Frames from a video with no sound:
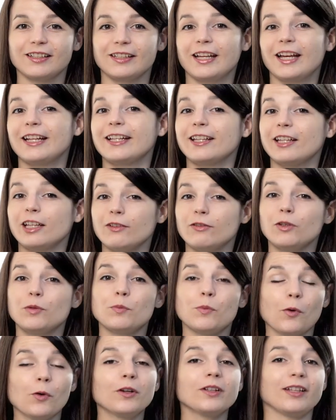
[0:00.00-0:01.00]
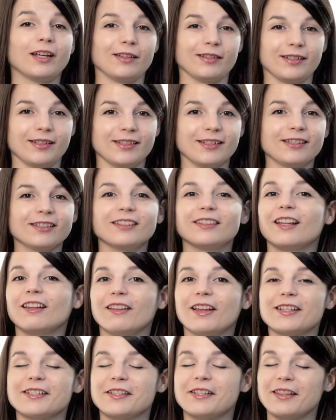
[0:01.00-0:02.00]
get even more lessons in the
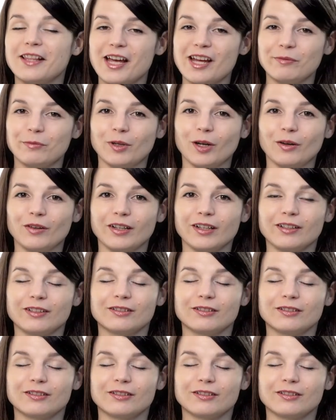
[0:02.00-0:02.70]
lesson library.